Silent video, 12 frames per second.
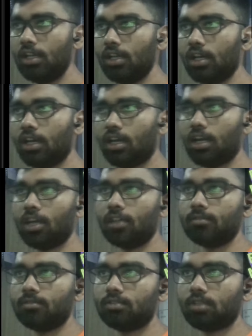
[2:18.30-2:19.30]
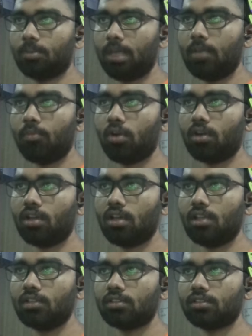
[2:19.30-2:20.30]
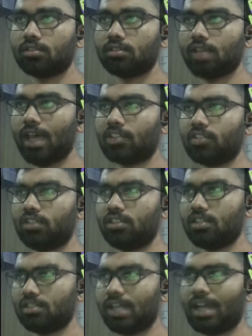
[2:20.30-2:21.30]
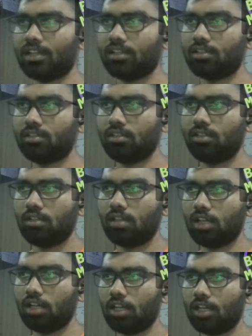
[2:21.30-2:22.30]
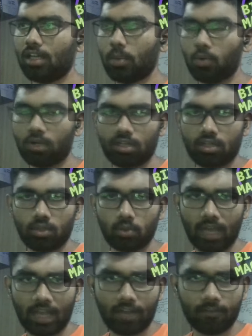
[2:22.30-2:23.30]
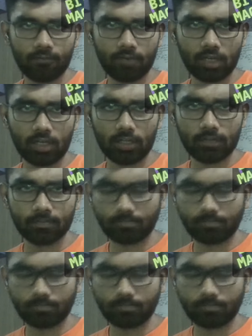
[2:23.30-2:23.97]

Uh, the pain point is actually just that. I wanted to have